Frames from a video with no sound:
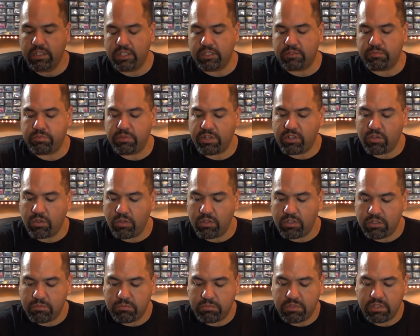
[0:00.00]
It's a pretty cool
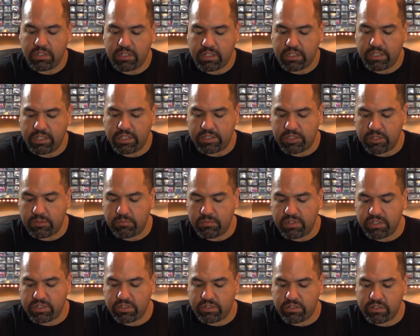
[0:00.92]
little book. It's a
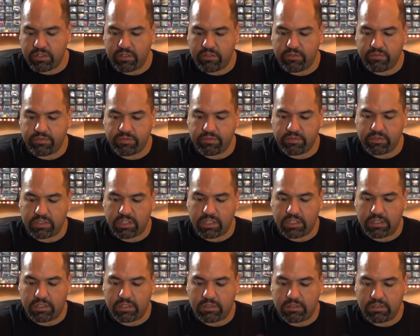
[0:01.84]
mixture of
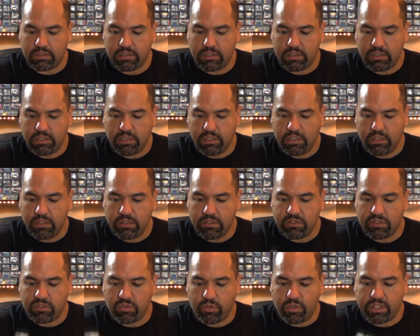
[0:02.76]
uh,
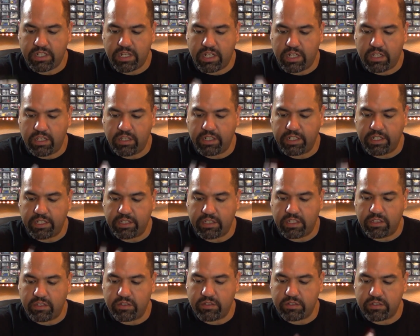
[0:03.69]
storytelling
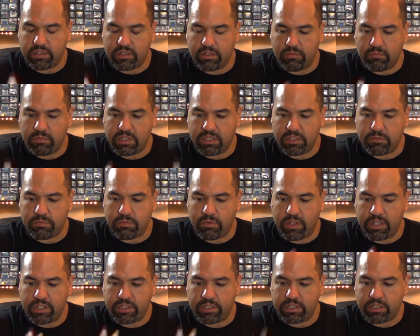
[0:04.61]
and then there's some
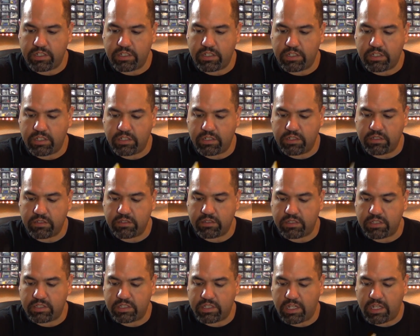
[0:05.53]
inspiration
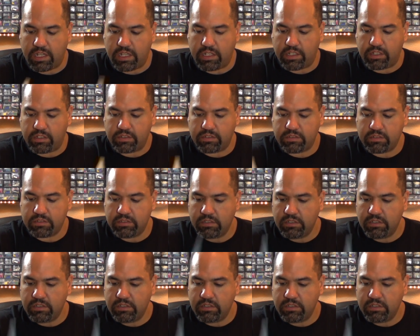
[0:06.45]
and design